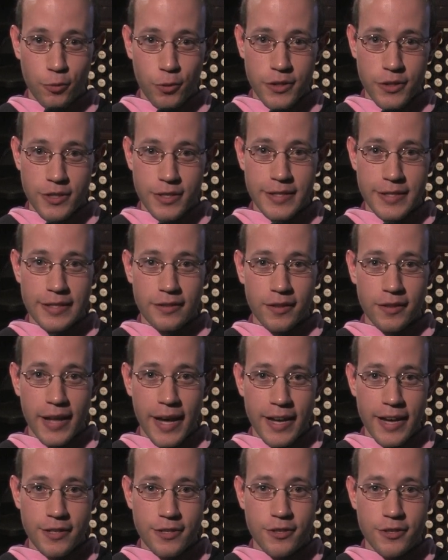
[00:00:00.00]
was the
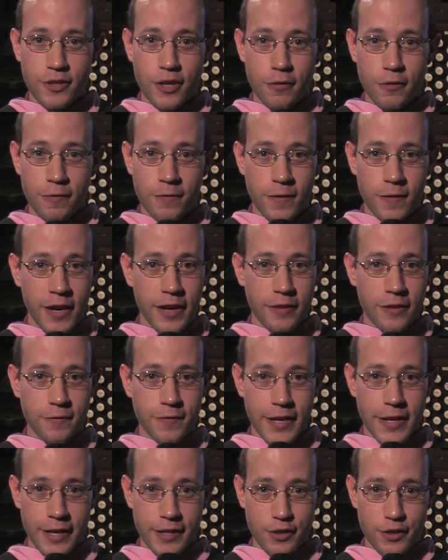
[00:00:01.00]
last of
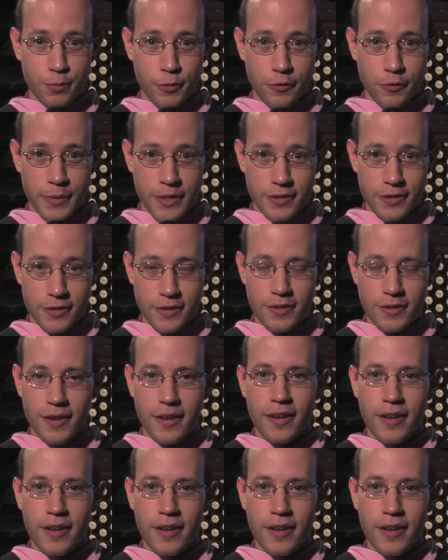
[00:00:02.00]
5 dance movements